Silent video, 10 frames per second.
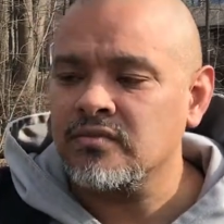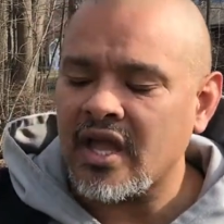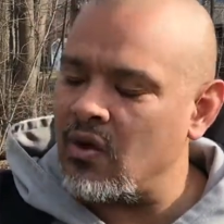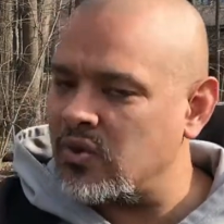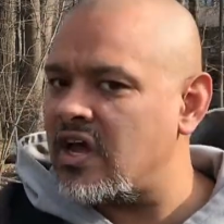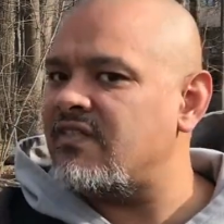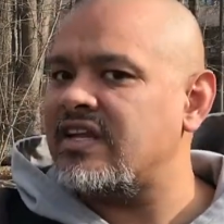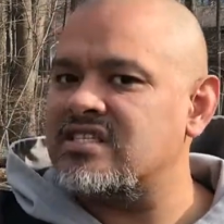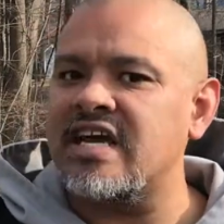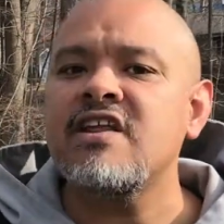And what I've
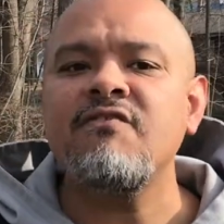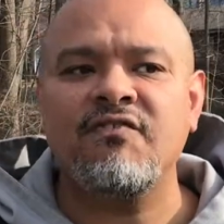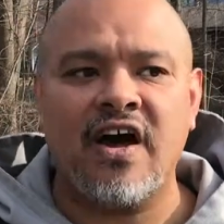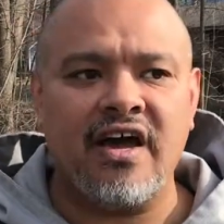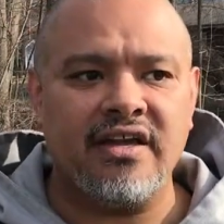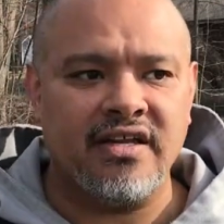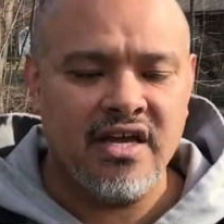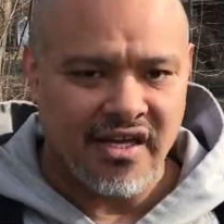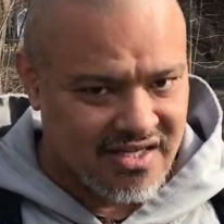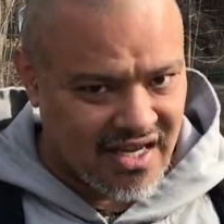identified
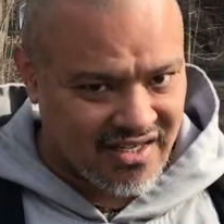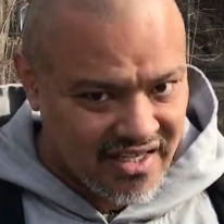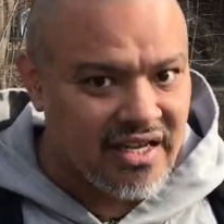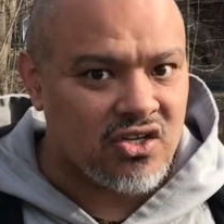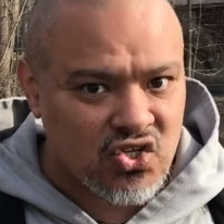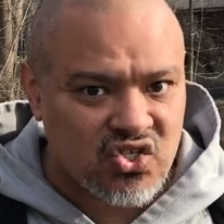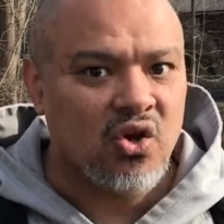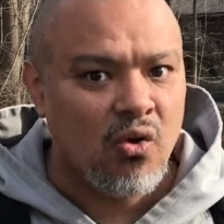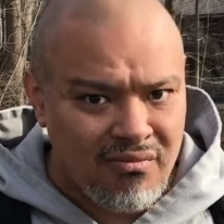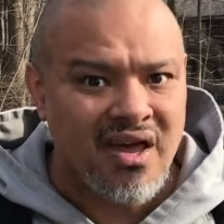is that in
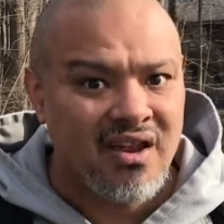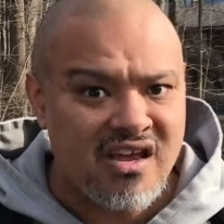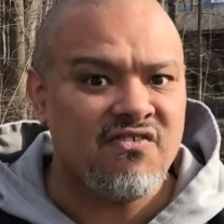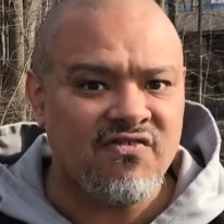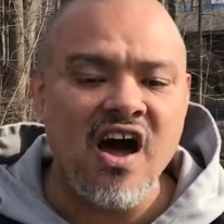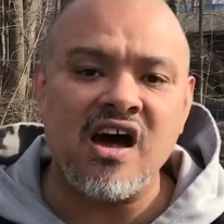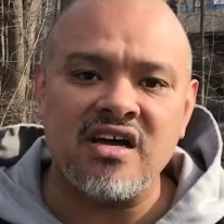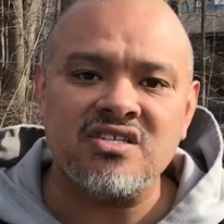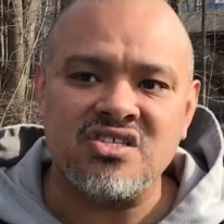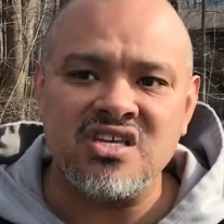so many of
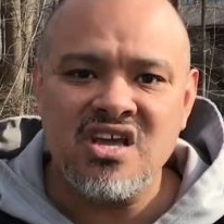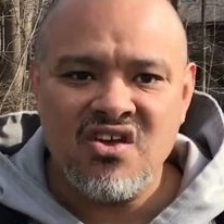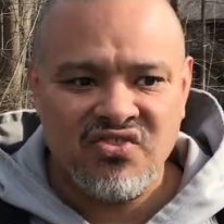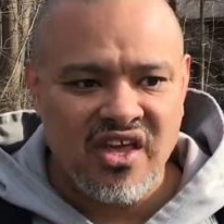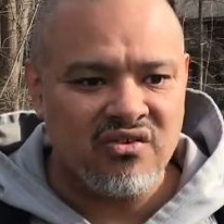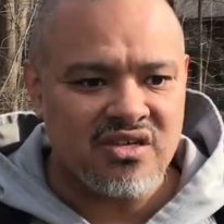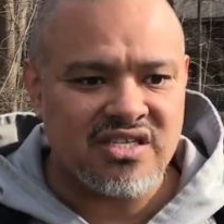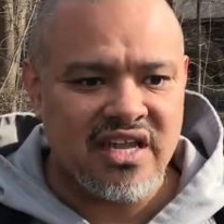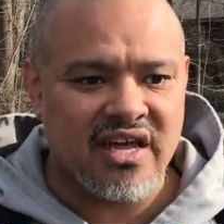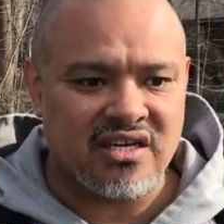us, there is
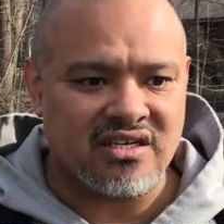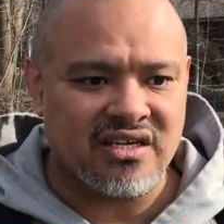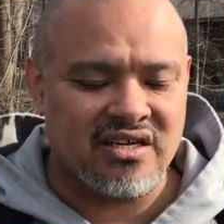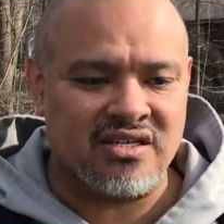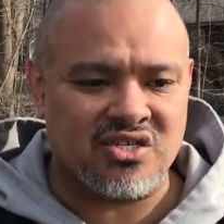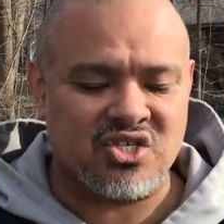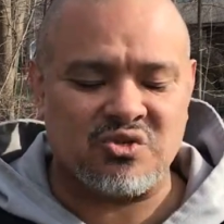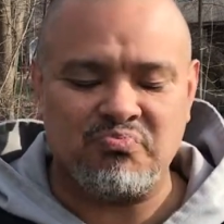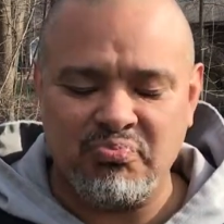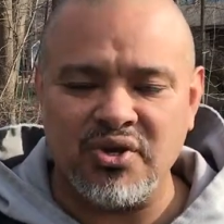like a
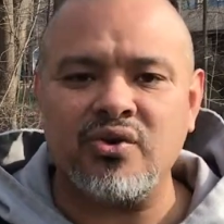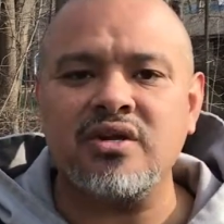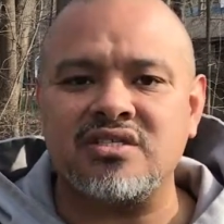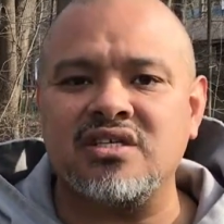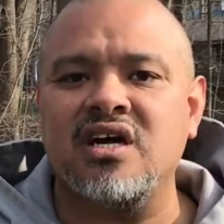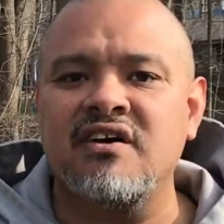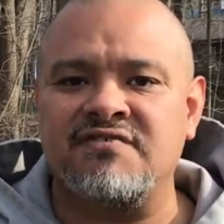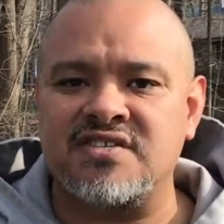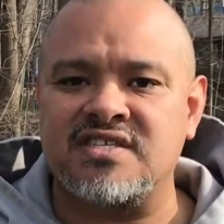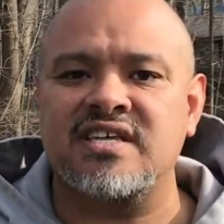spirit of
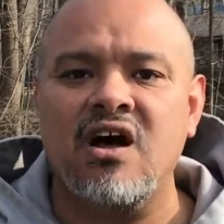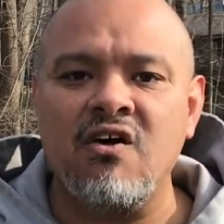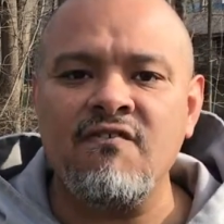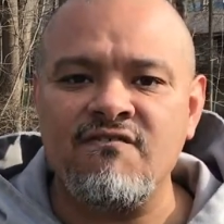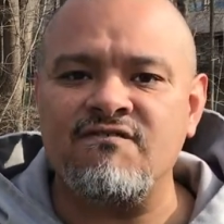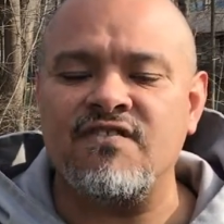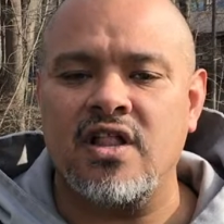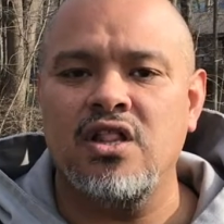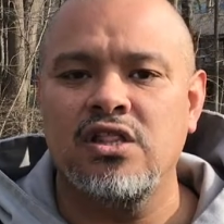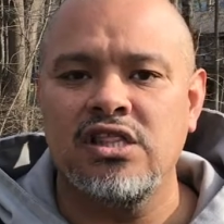
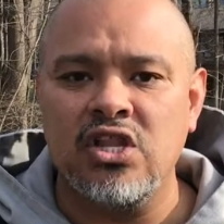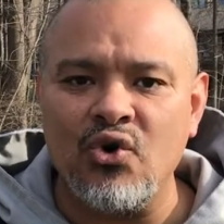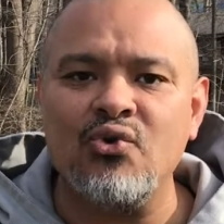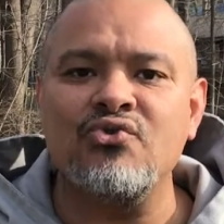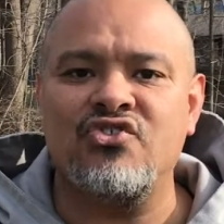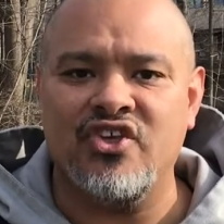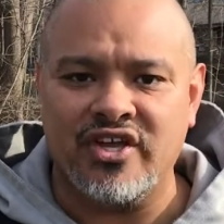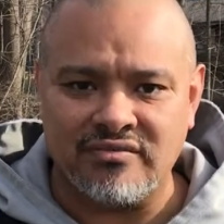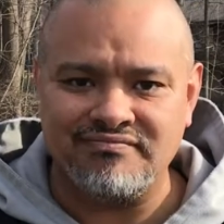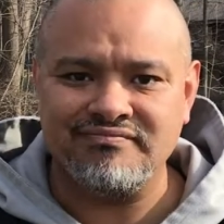self-loathing,
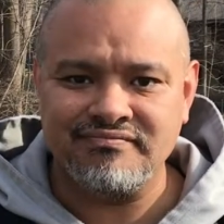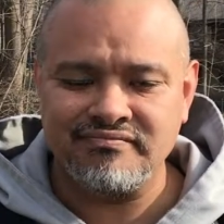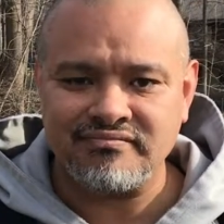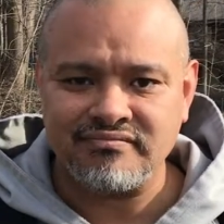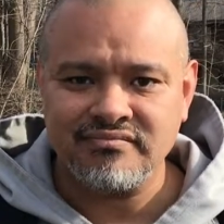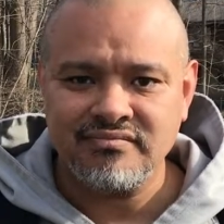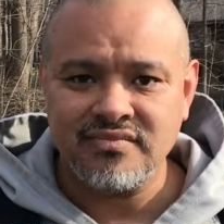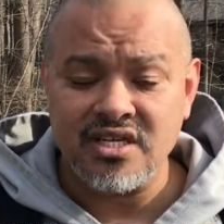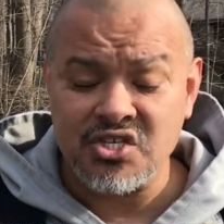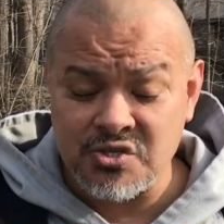
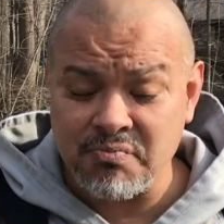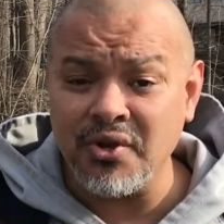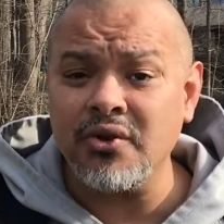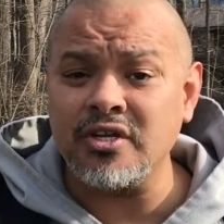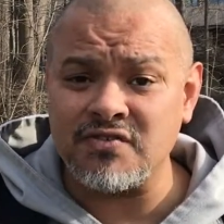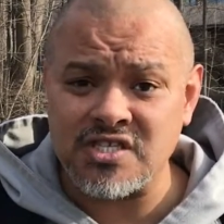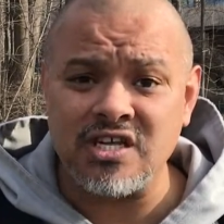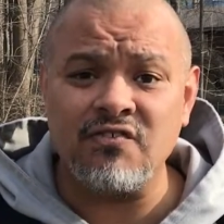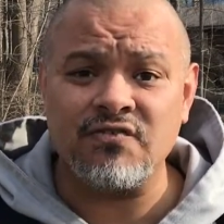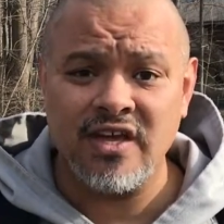spirit of
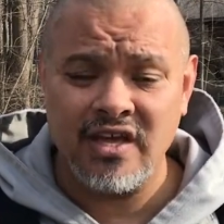self-hatred.